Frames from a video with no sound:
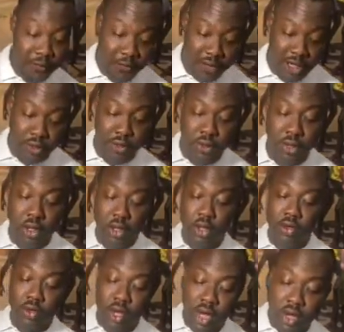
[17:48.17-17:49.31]
vinyl,
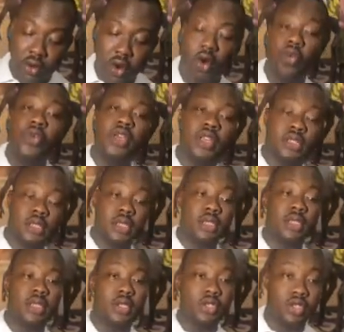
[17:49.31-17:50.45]
you can always
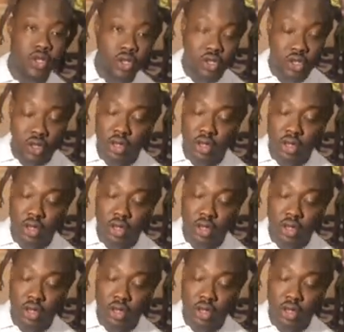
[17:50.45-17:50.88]
just